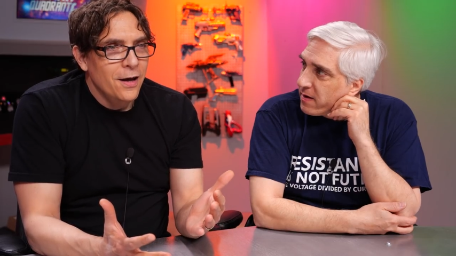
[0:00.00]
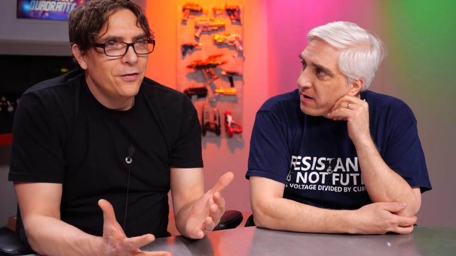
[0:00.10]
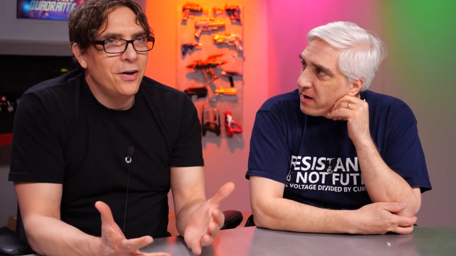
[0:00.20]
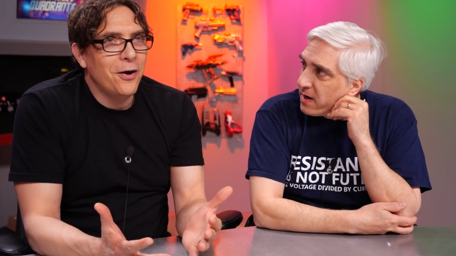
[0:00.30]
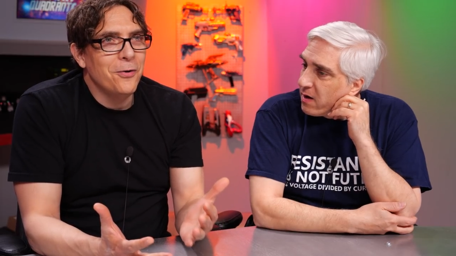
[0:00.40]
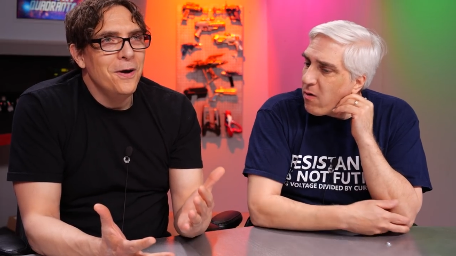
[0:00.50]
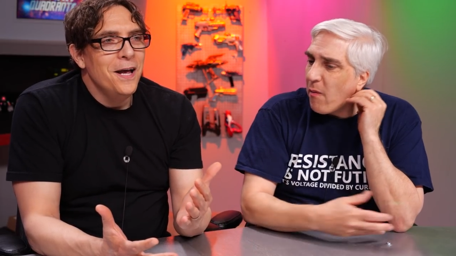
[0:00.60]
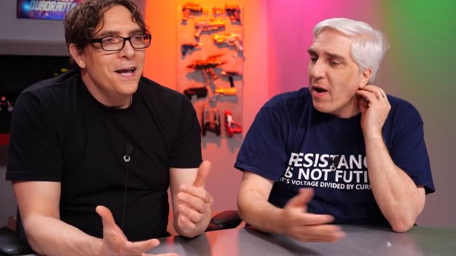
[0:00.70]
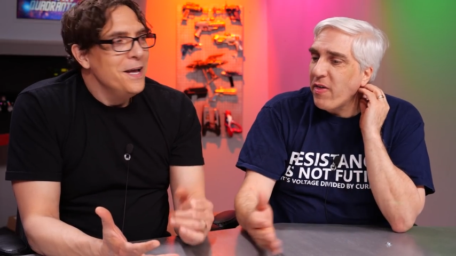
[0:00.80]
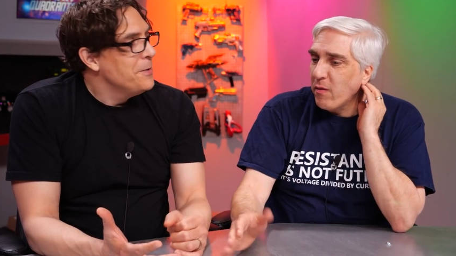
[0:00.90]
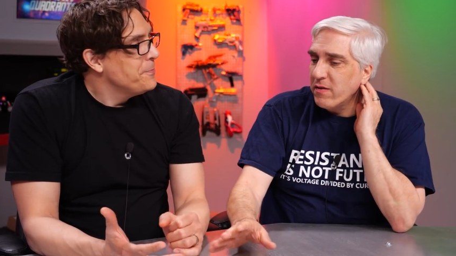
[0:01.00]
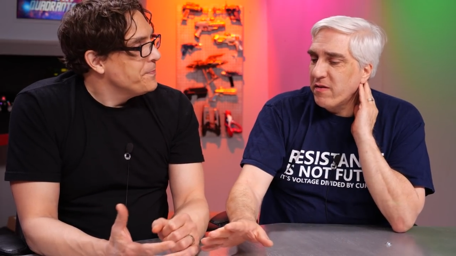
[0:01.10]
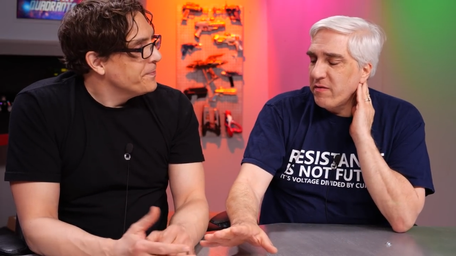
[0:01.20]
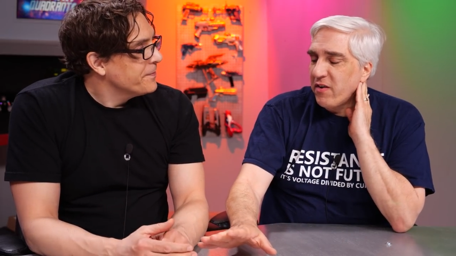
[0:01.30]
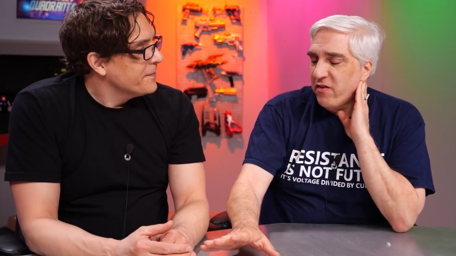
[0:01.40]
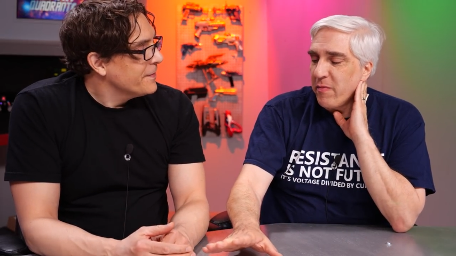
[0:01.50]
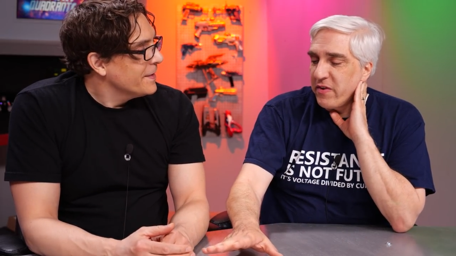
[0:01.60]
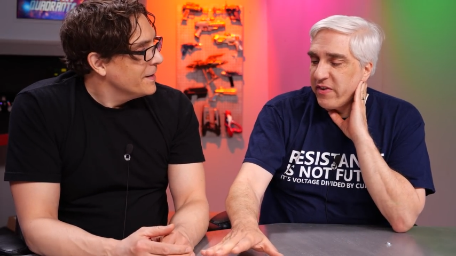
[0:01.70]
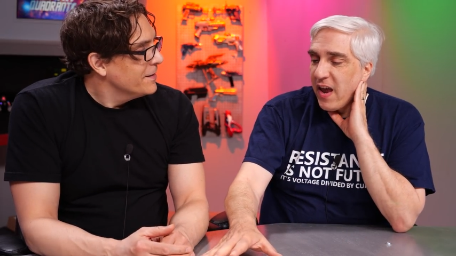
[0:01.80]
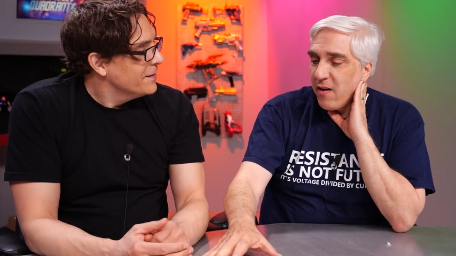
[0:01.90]
Speaker 1: So well, I think just to me
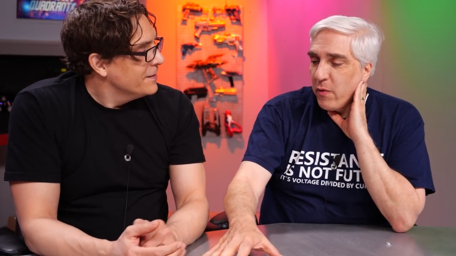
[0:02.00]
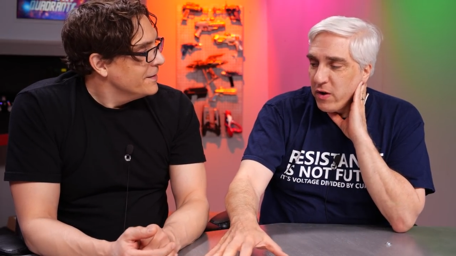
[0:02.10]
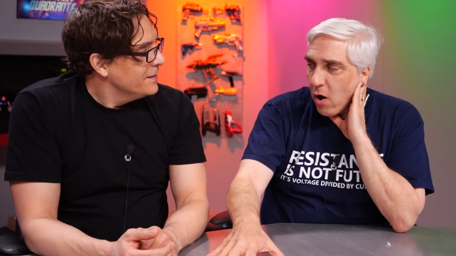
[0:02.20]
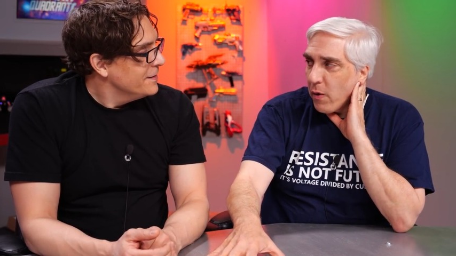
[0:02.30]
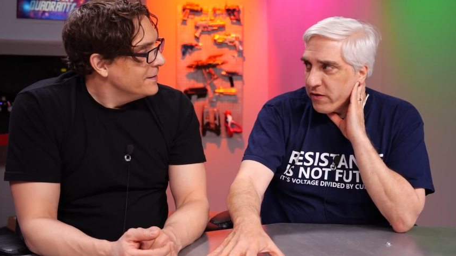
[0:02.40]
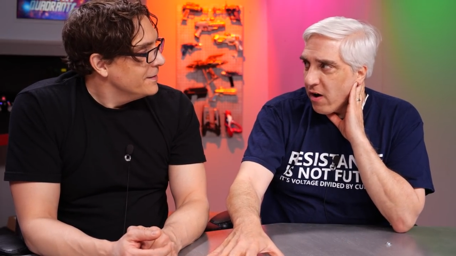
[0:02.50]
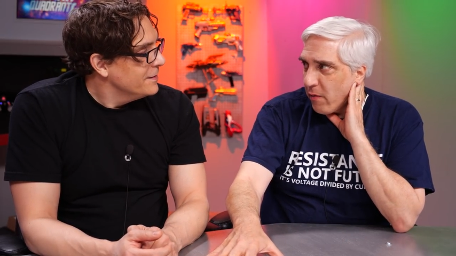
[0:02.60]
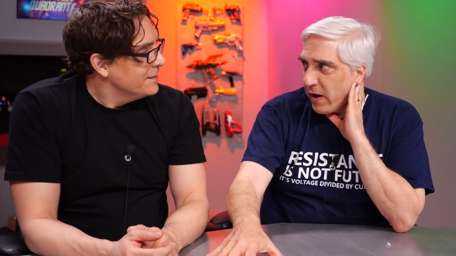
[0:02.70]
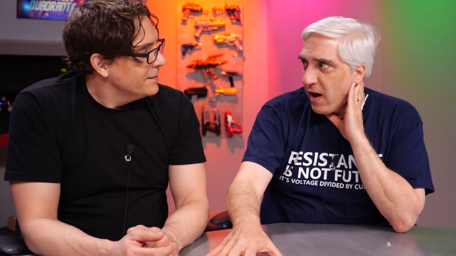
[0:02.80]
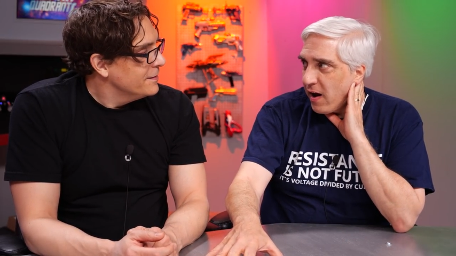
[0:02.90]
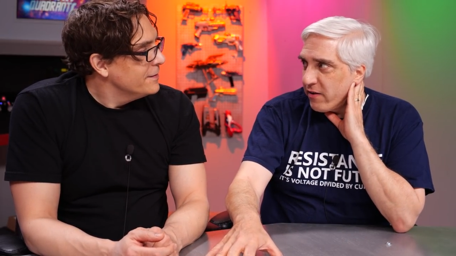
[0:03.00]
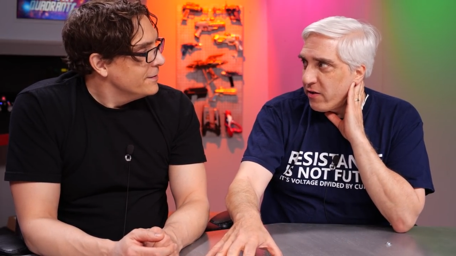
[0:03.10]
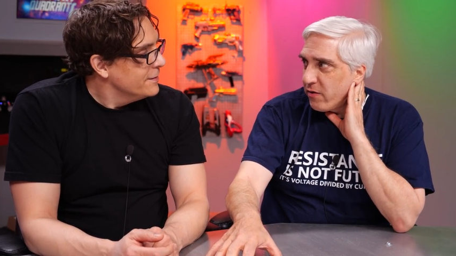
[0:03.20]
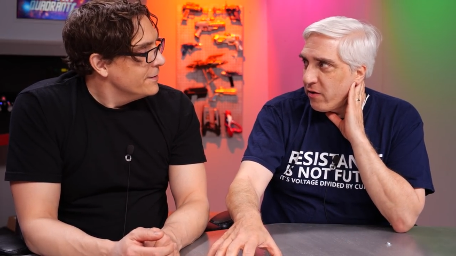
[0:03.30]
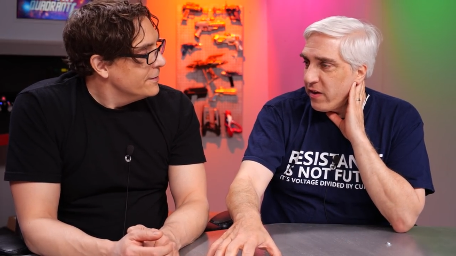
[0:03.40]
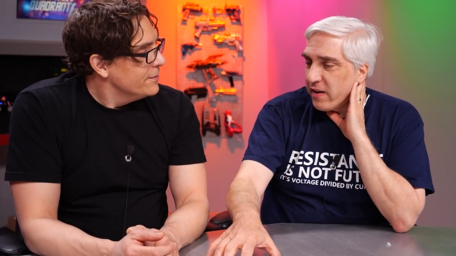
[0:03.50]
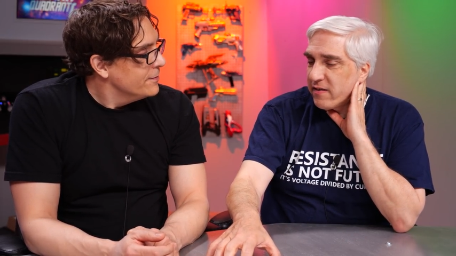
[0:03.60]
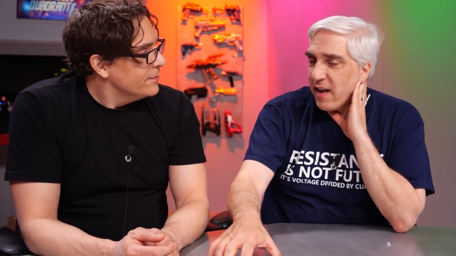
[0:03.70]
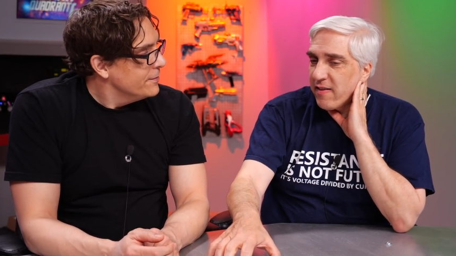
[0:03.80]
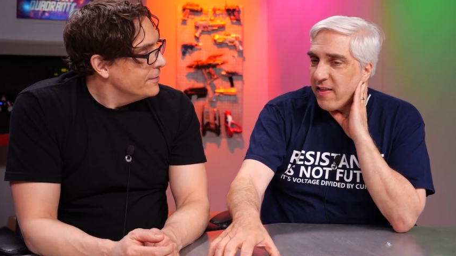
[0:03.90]
say, we know what's going on to, to the
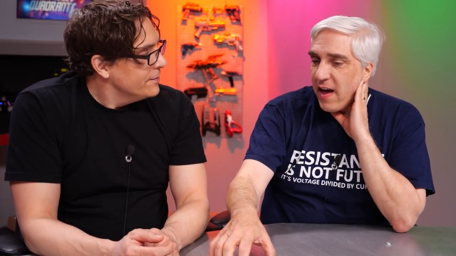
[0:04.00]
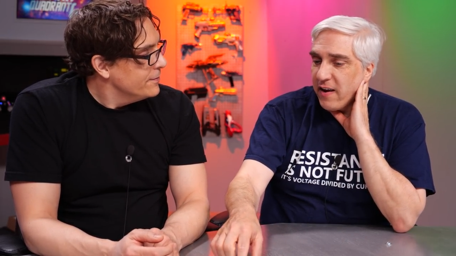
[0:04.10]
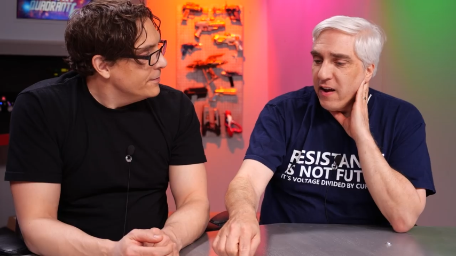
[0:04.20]
extent that